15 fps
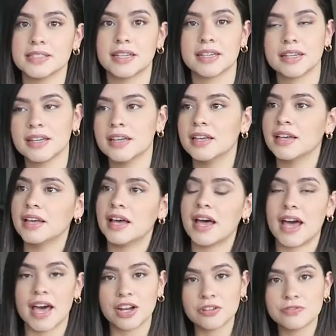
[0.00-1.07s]
Like,
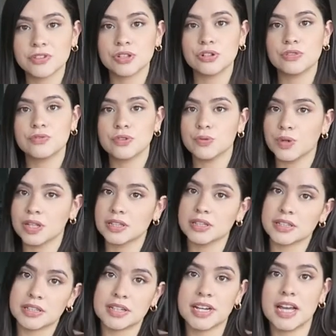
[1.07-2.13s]
I had a feel for what
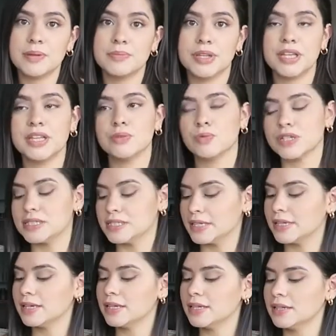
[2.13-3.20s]
looked good on me and what
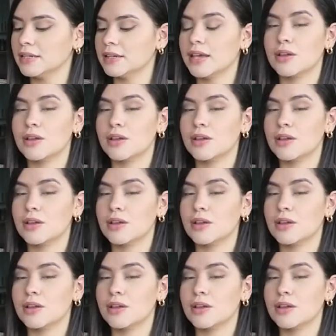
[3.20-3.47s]
didn't,